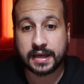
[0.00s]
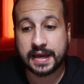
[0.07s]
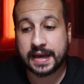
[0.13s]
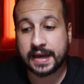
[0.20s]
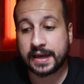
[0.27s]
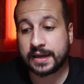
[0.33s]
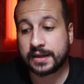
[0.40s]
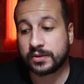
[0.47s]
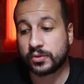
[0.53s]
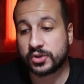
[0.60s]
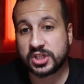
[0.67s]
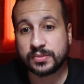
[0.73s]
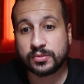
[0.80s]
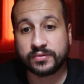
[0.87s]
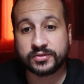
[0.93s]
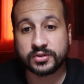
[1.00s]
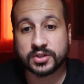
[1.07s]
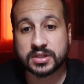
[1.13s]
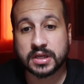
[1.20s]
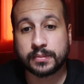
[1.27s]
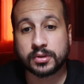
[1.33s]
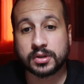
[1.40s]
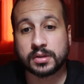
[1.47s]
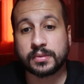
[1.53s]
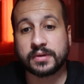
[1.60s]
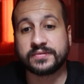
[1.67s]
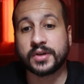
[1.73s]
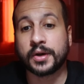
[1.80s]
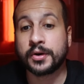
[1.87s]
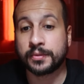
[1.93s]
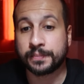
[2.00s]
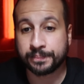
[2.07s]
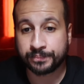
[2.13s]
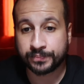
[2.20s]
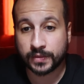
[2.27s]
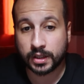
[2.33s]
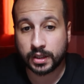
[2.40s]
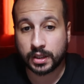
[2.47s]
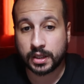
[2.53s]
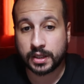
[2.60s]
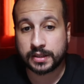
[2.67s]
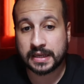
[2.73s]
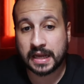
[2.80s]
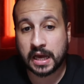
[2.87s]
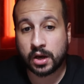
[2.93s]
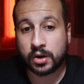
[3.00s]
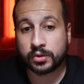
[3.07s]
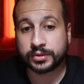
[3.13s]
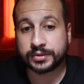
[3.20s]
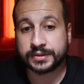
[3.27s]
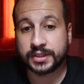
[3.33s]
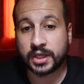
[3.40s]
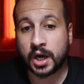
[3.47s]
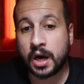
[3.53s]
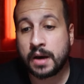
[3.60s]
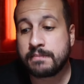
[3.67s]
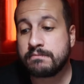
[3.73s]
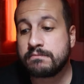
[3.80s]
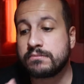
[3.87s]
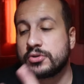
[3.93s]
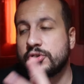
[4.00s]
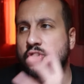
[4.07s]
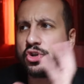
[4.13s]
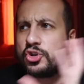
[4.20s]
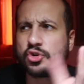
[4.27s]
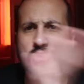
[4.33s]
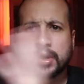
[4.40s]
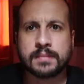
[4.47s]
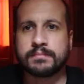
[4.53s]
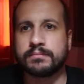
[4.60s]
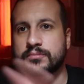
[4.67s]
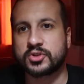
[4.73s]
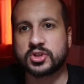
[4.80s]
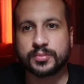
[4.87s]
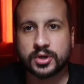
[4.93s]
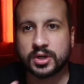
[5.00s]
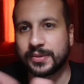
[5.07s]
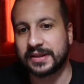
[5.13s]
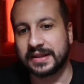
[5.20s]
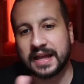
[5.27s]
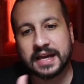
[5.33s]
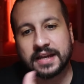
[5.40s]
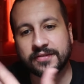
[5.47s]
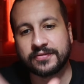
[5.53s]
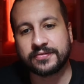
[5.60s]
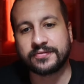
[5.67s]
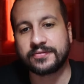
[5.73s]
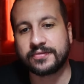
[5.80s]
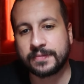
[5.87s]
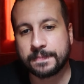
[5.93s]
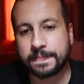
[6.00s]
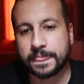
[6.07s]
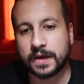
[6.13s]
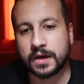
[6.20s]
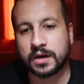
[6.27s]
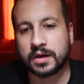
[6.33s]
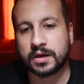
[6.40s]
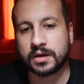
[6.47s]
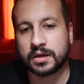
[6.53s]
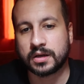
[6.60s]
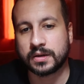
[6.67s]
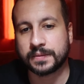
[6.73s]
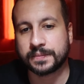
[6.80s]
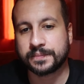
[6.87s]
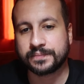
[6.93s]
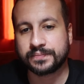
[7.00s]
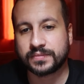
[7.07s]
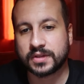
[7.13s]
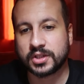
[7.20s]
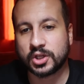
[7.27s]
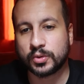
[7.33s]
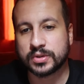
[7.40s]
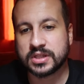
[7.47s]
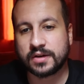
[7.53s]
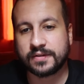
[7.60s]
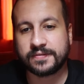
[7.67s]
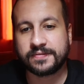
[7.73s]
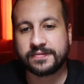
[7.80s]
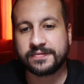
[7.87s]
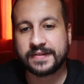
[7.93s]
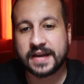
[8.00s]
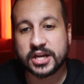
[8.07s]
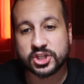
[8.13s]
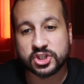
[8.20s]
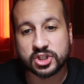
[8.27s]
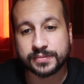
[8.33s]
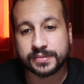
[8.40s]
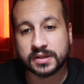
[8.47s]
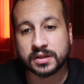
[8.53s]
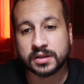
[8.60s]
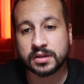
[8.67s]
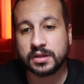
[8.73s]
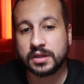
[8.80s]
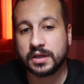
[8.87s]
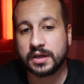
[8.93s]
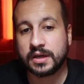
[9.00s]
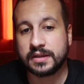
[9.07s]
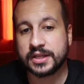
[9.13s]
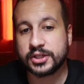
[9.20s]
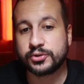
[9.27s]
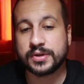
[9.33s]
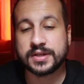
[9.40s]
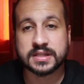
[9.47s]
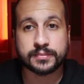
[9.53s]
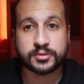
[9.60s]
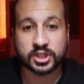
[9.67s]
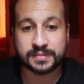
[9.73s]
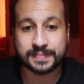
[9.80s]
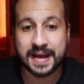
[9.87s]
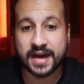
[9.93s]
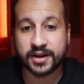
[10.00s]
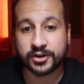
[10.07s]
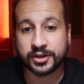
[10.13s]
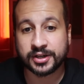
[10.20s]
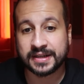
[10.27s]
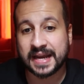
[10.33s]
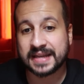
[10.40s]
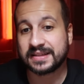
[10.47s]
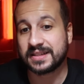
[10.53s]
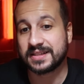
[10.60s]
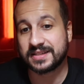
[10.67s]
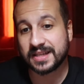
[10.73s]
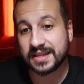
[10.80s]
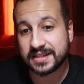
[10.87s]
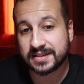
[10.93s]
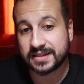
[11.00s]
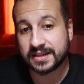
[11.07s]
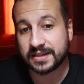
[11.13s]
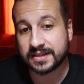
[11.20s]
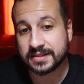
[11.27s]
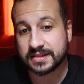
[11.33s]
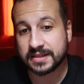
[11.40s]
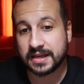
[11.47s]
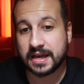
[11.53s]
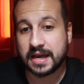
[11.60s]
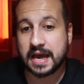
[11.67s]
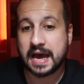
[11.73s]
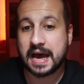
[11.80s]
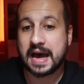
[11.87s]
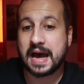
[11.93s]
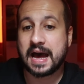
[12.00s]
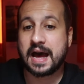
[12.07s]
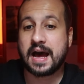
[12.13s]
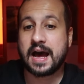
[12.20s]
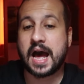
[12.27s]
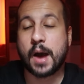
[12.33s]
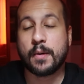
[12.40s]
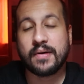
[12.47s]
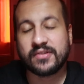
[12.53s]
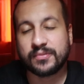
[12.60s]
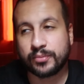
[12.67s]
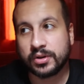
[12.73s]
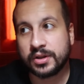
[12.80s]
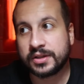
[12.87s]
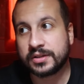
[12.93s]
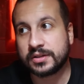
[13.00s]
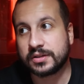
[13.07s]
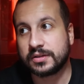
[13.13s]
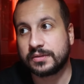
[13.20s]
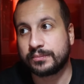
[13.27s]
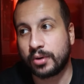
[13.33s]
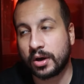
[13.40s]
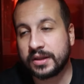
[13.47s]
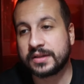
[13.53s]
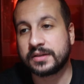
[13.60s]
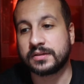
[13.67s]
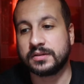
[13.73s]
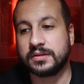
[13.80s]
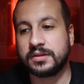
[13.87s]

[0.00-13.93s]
and when she moved to the suburb of Dunham. Now, the humdrum suburban life, uh, you know, was not fashionable literary subject matter in 1960s. However, Bullen, Bullen